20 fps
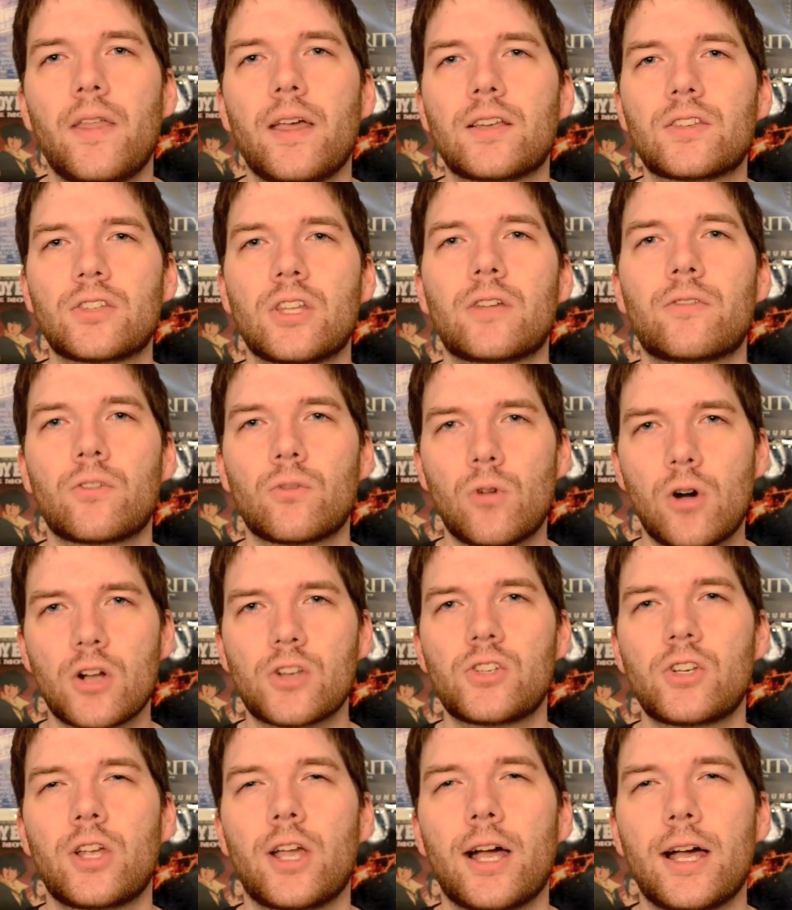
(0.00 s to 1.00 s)
Thanks a lot for
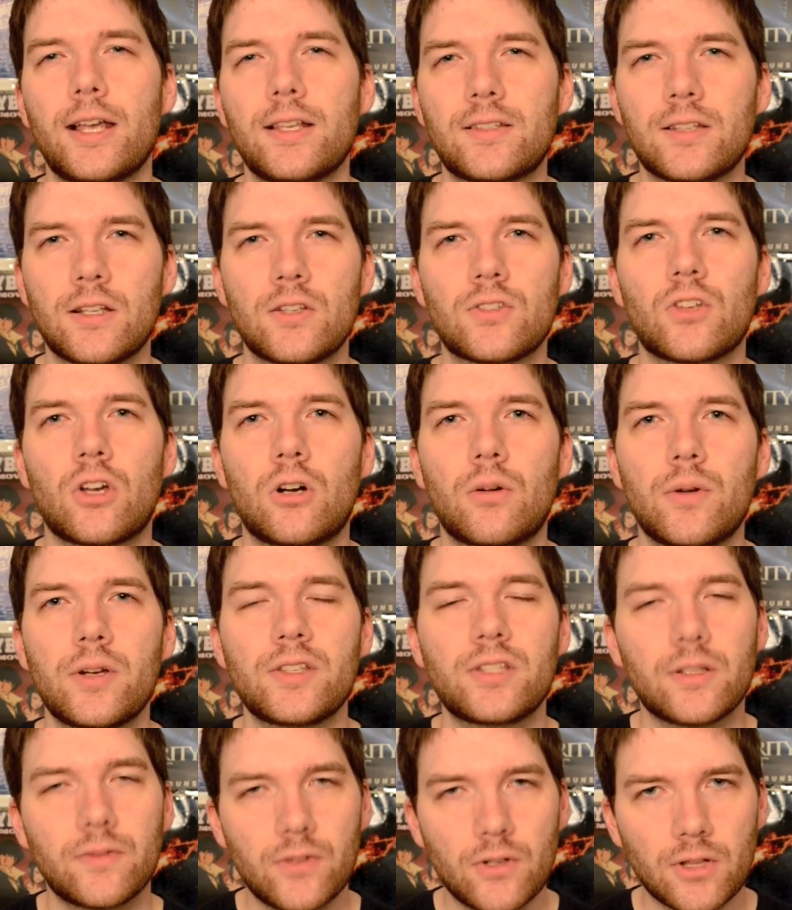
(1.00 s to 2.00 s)
watching, guys. And as
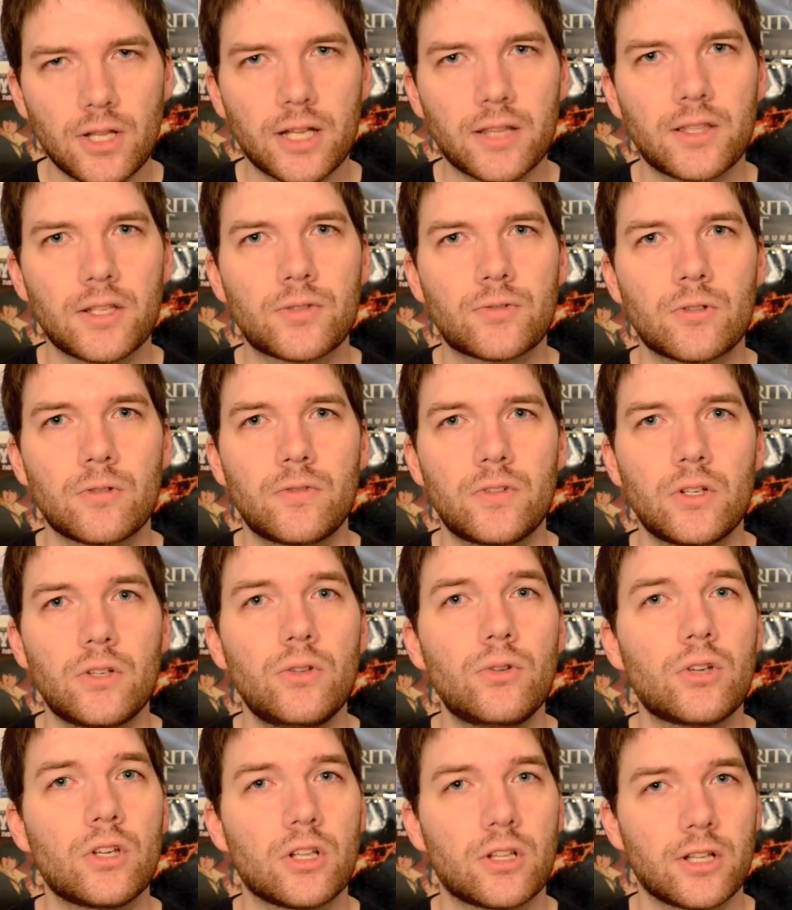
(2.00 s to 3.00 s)
always, if you like this review,
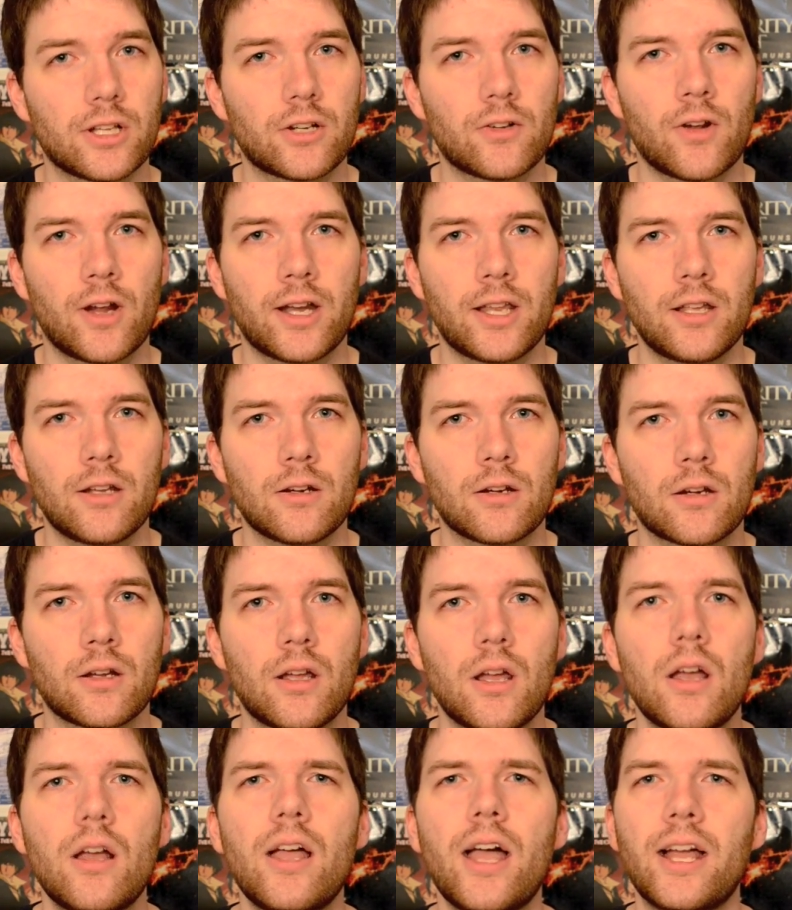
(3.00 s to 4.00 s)
you can click right here
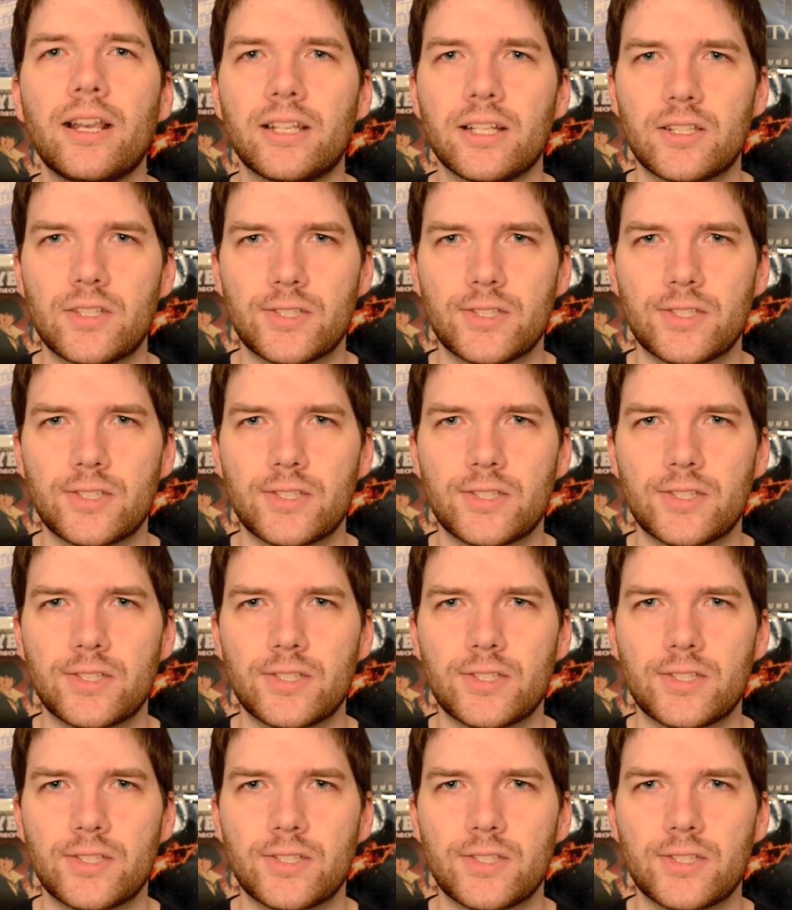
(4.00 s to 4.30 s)
and get